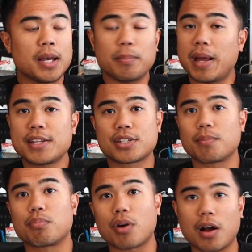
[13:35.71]
made
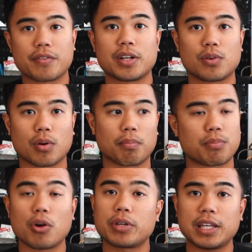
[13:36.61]
some profit or
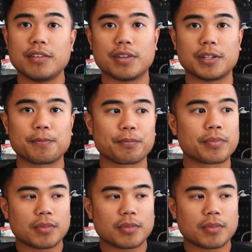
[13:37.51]
broke even,